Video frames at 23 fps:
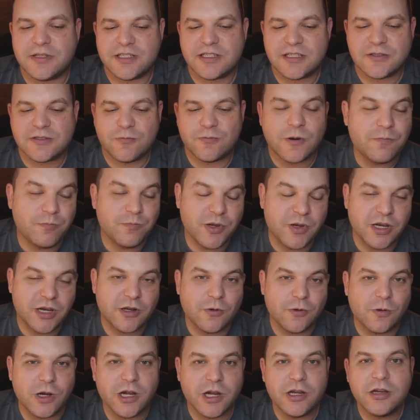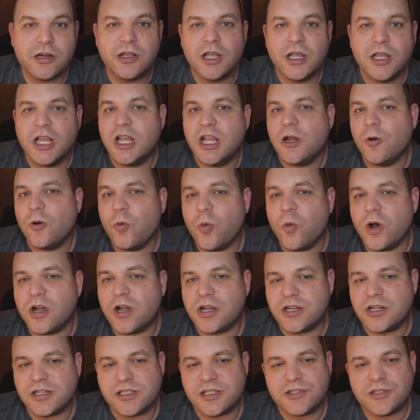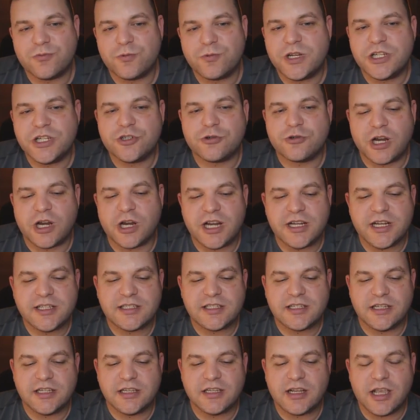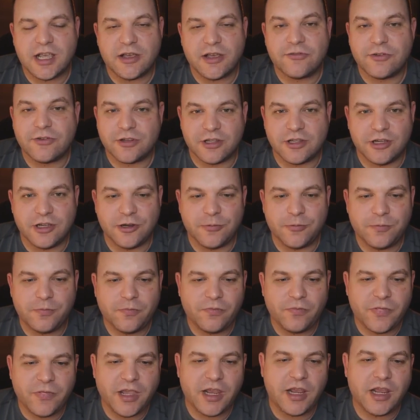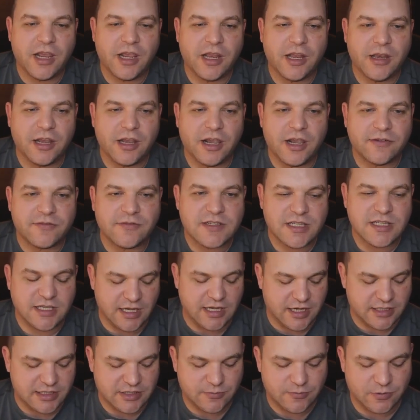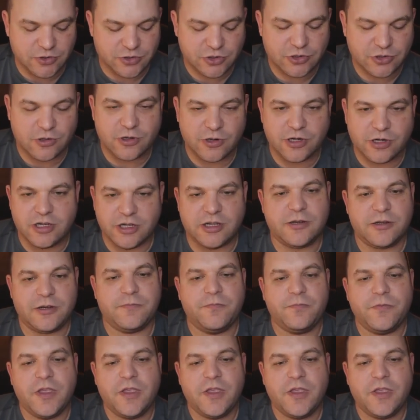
This is when Bitcoin was retracing heavily and FTX was shorting it.